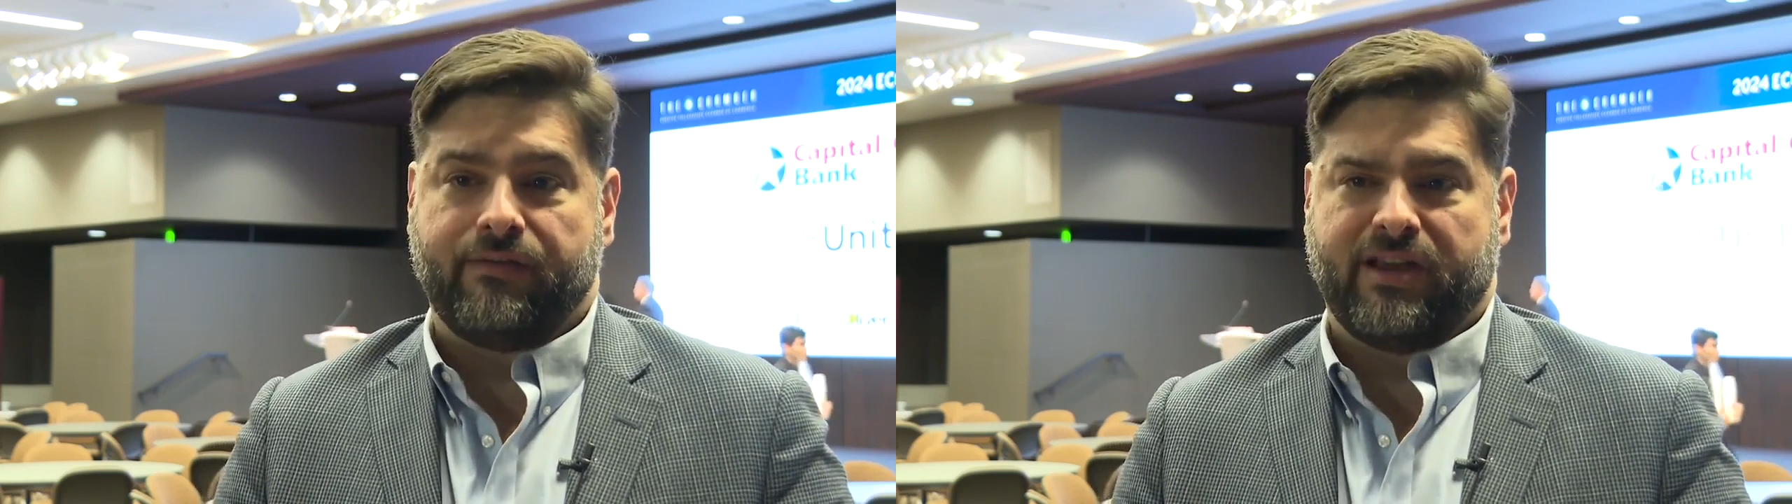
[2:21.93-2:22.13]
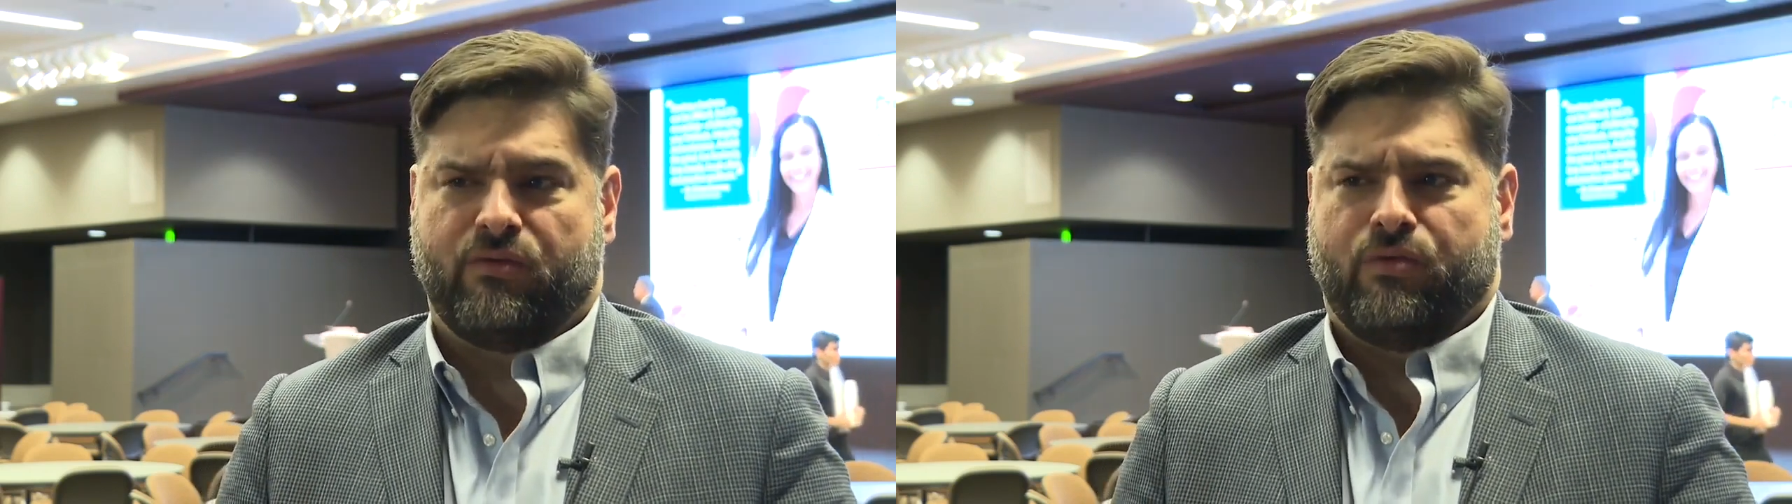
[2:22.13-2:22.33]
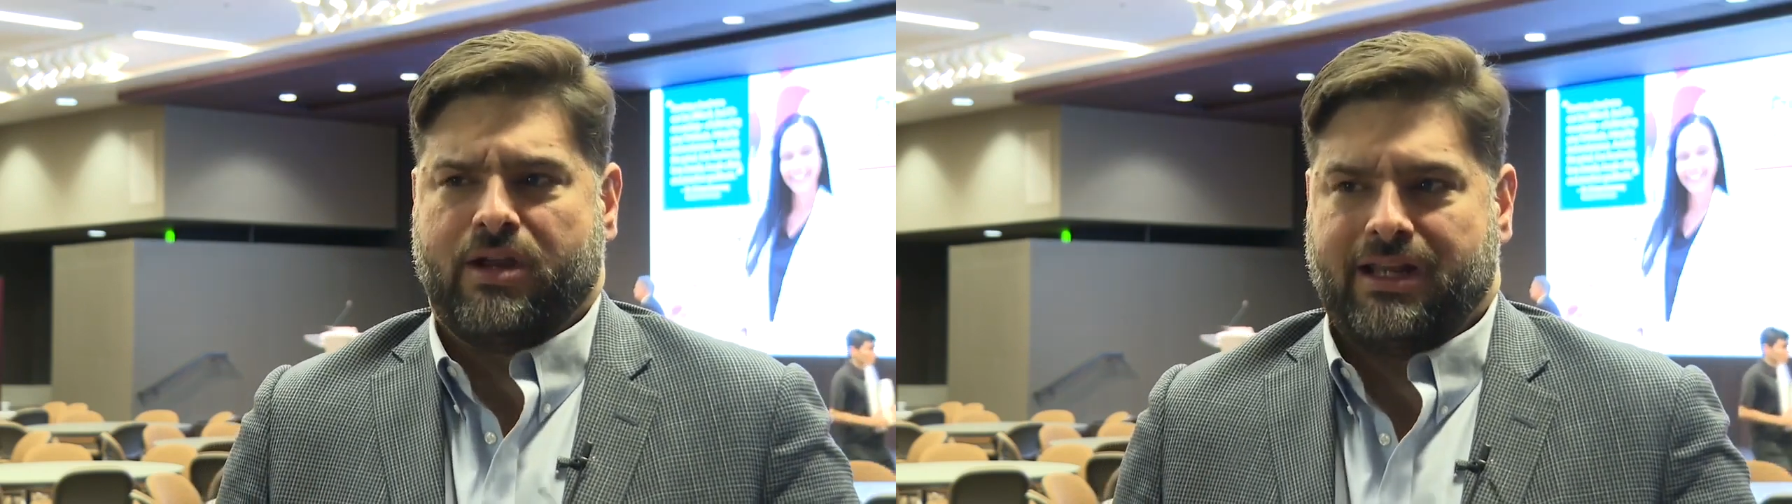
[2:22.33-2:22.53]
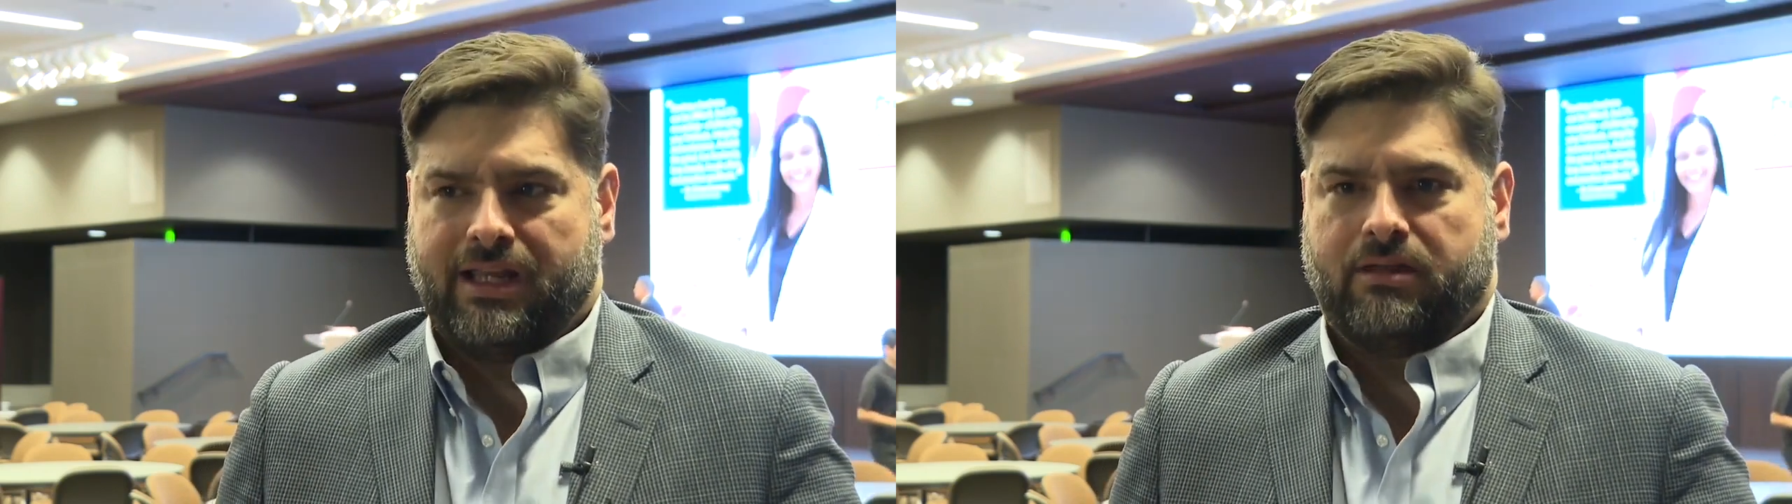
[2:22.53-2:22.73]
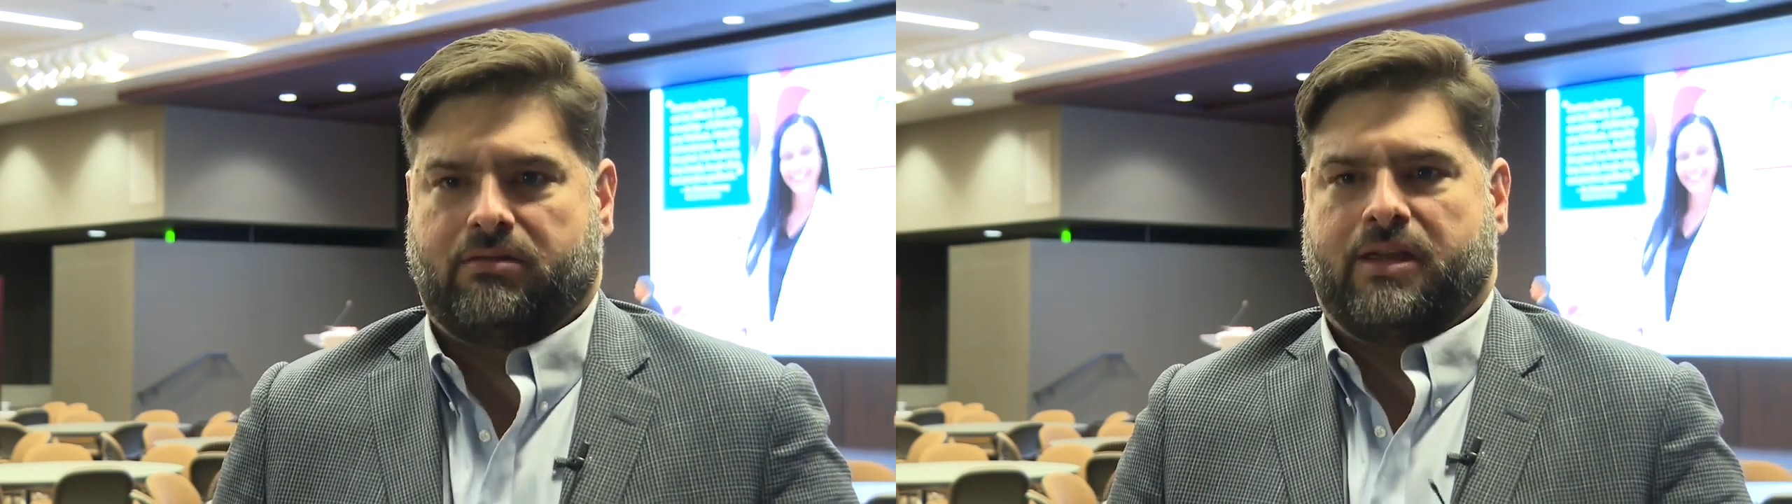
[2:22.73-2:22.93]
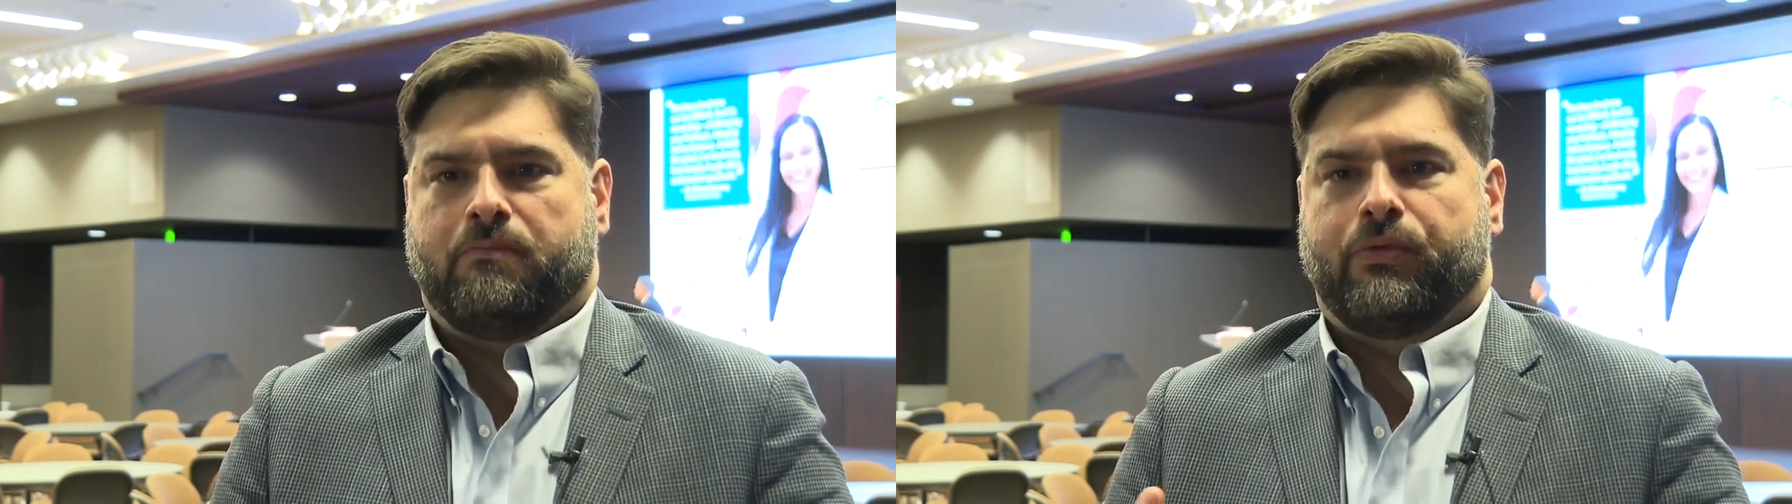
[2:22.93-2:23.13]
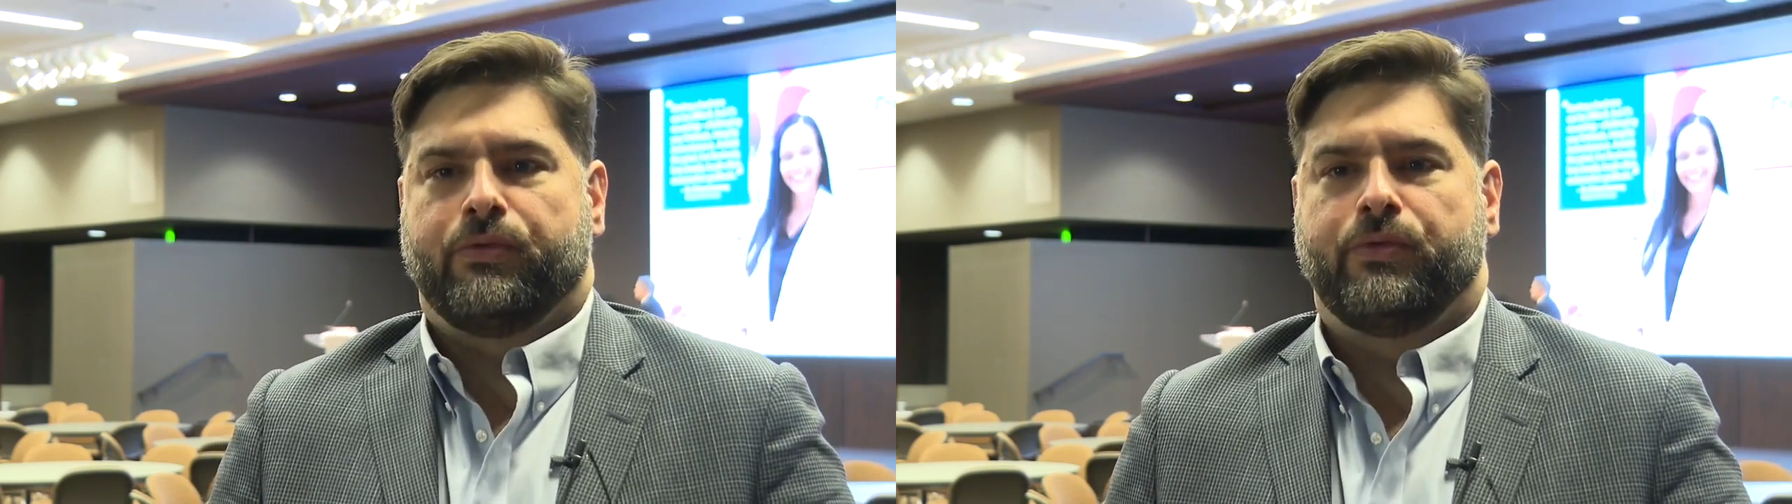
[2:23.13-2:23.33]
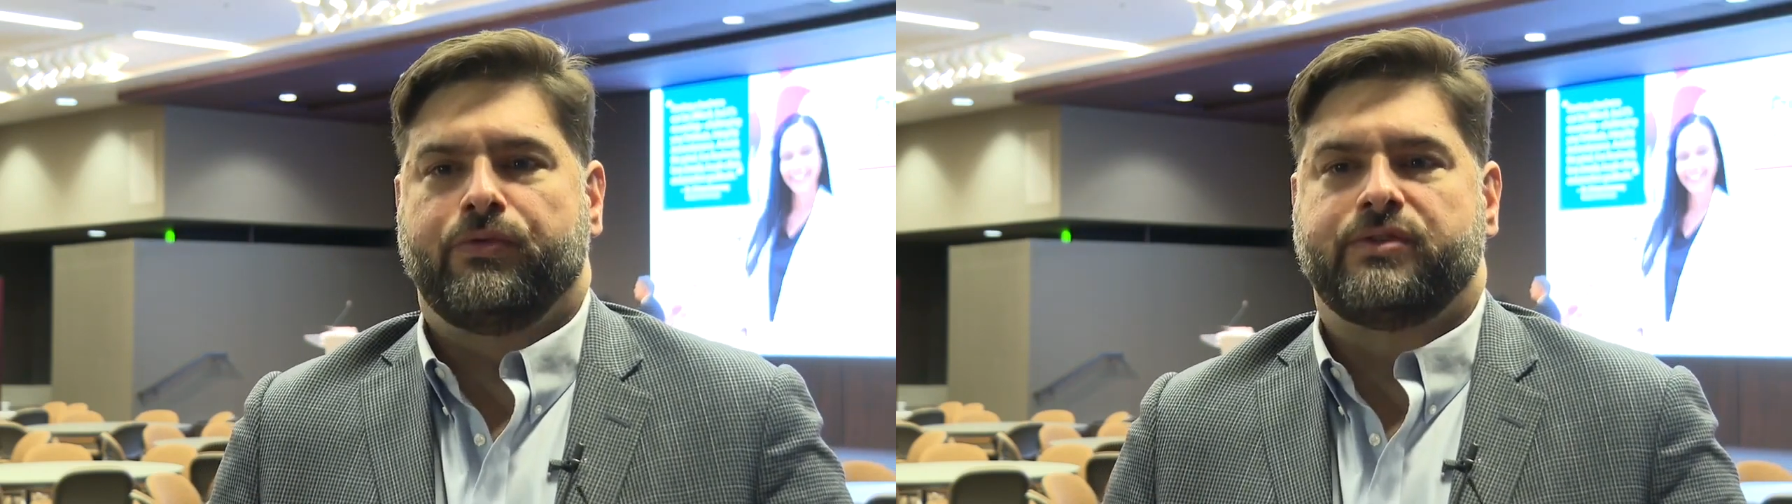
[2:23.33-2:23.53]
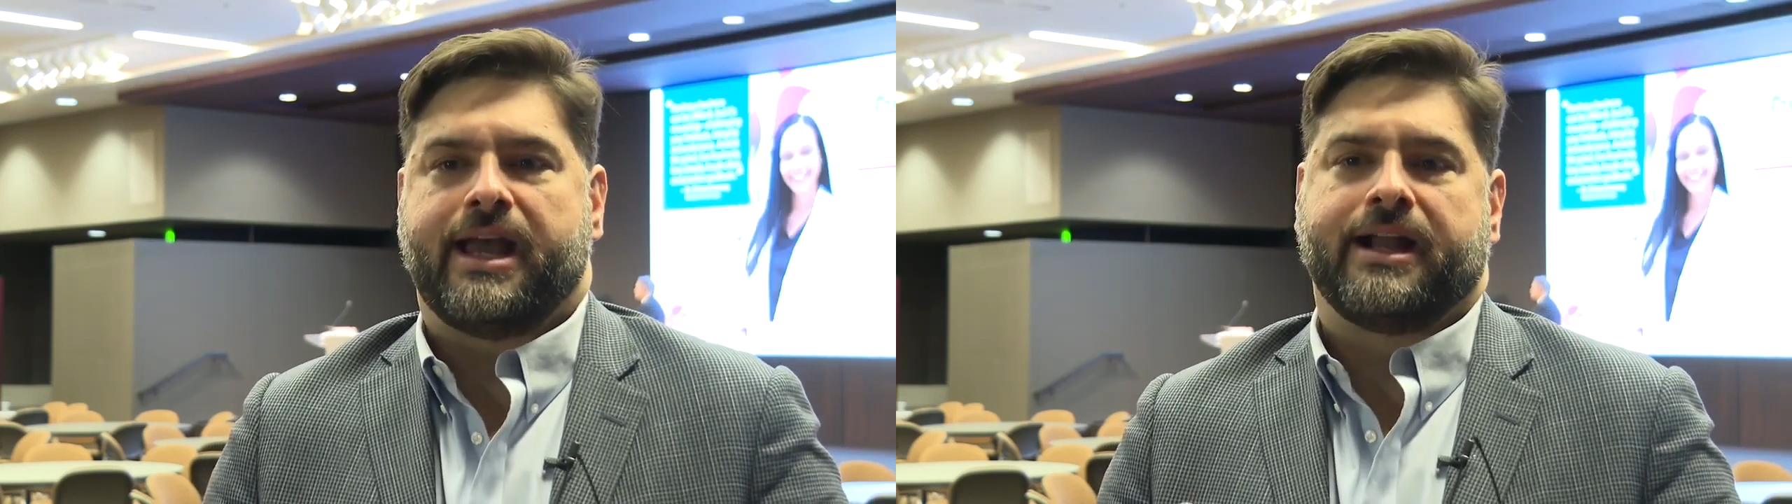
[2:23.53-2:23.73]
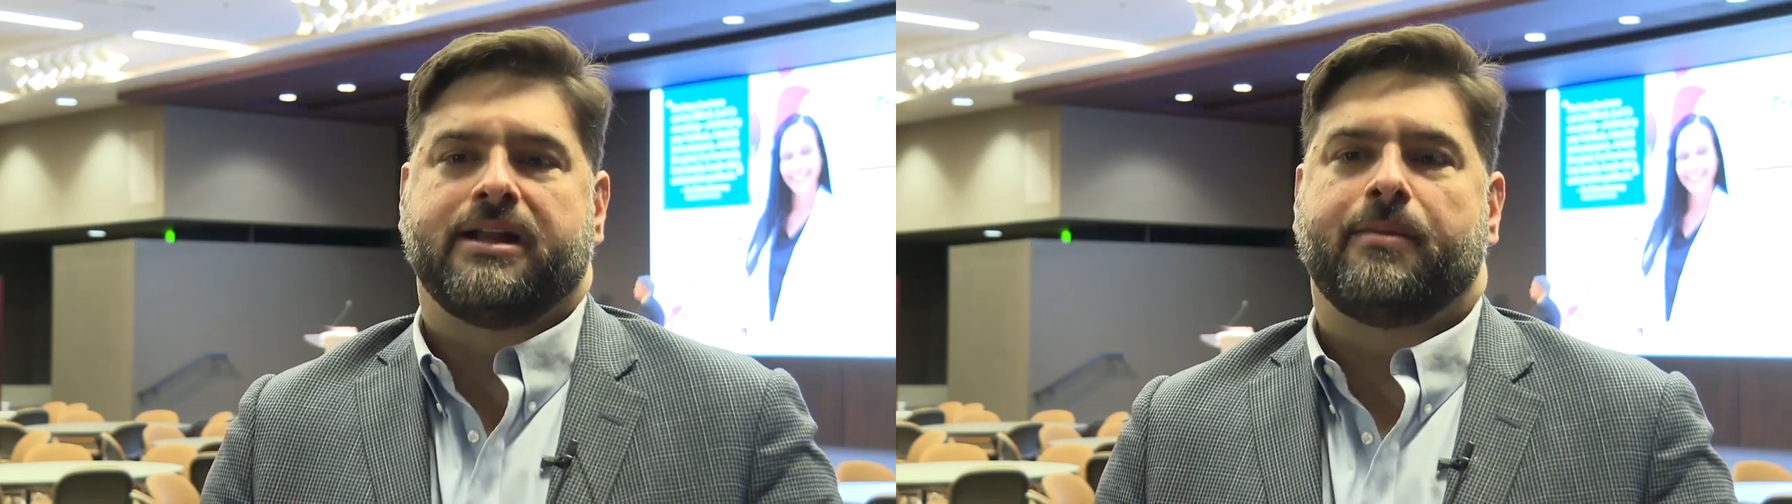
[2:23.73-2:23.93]
and really improves
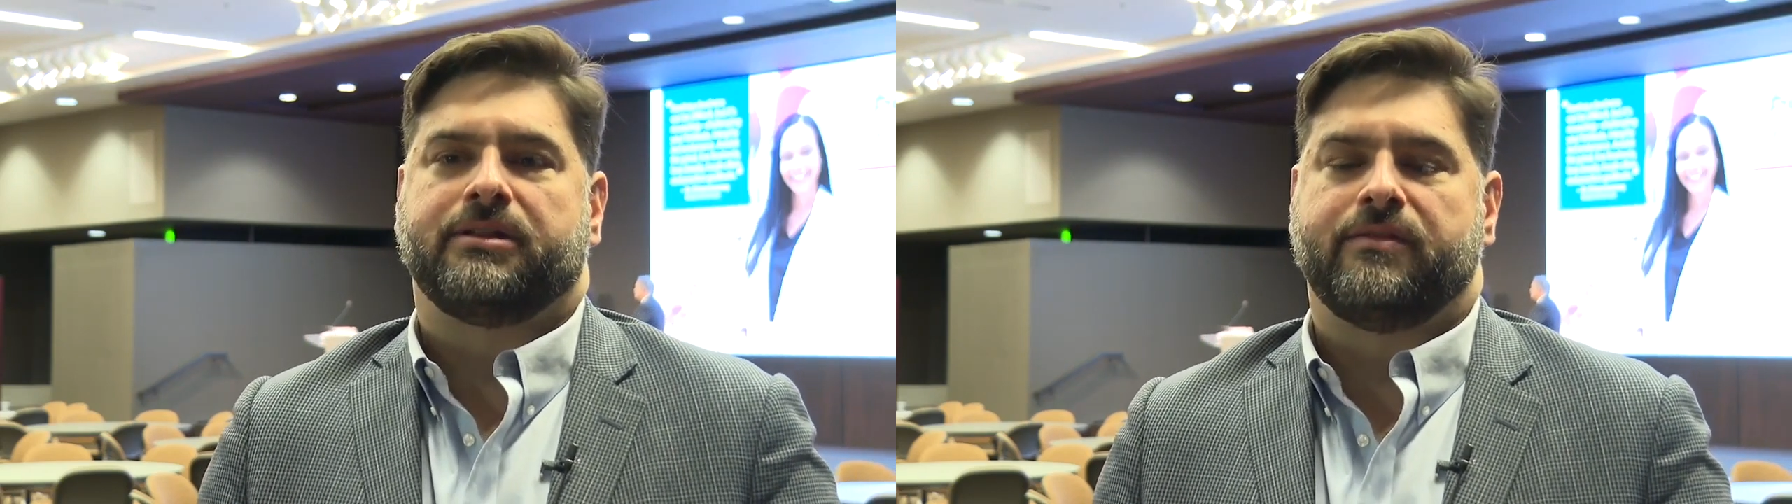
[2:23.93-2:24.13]
economic